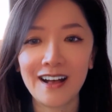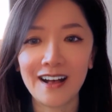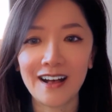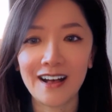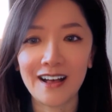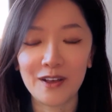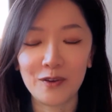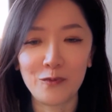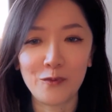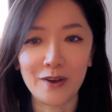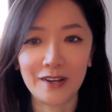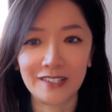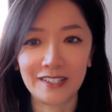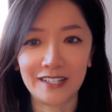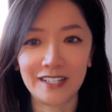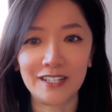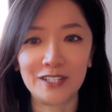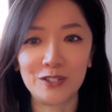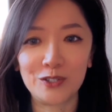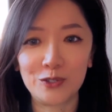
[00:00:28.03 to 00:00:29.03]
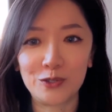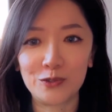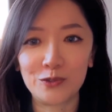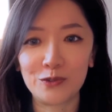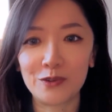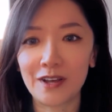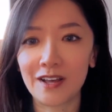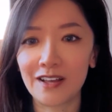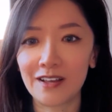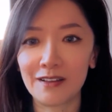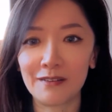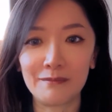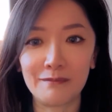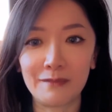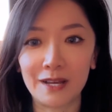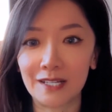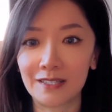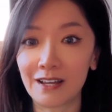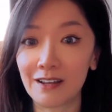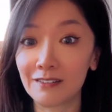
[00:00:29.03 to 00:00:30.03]
I walked into a
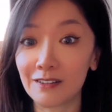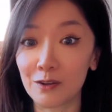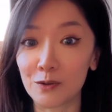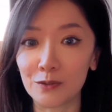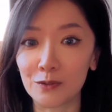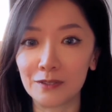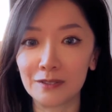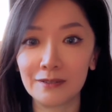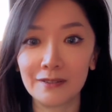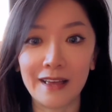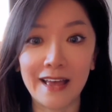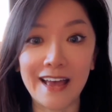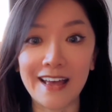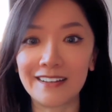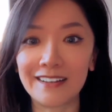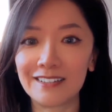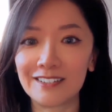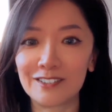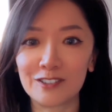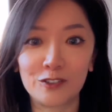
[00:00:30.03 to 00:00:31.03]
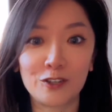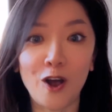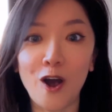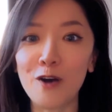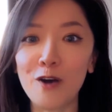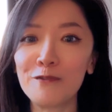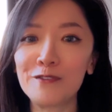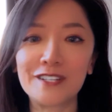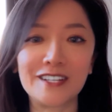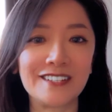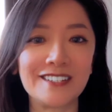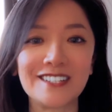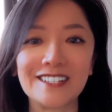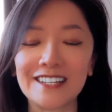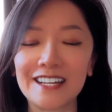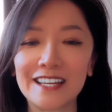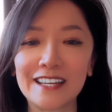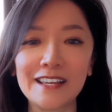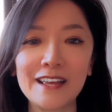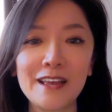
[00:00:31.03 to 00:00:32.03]
McDonald's and
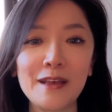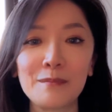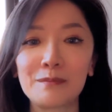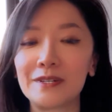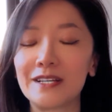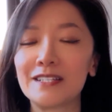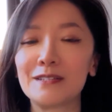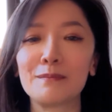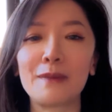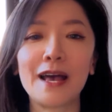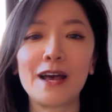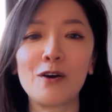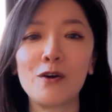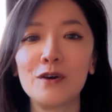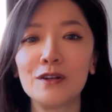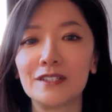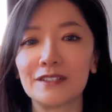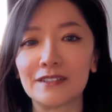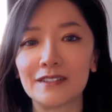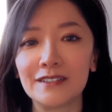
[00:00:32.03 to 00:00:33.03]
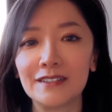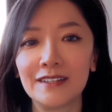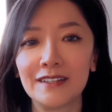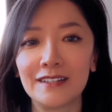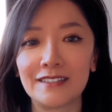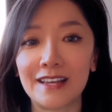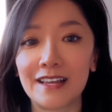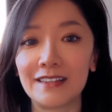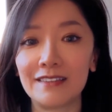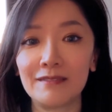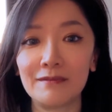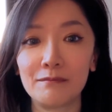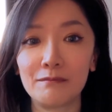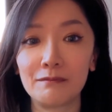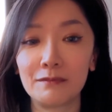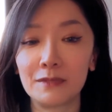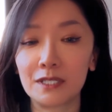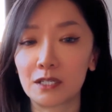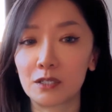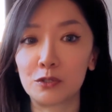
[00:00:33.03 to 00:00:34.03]
confidently placed my order. Then
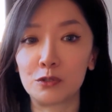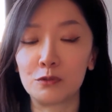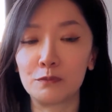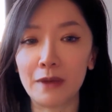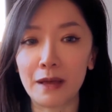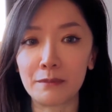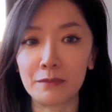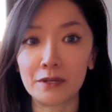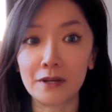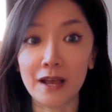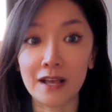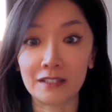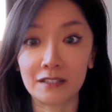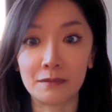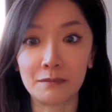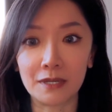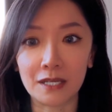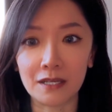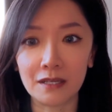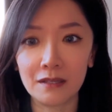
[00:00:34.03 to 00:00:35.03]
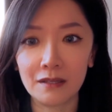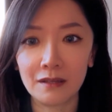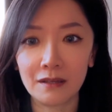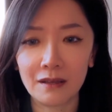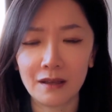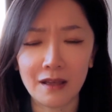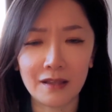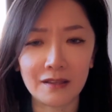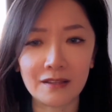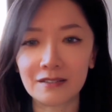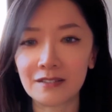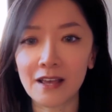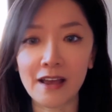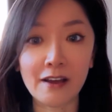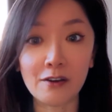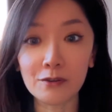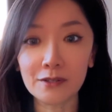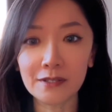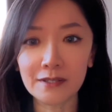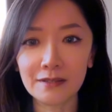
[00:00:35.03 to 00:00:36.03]
the crew member asked me, "Anything
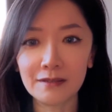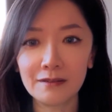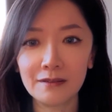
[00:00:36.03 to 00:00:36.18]
else?"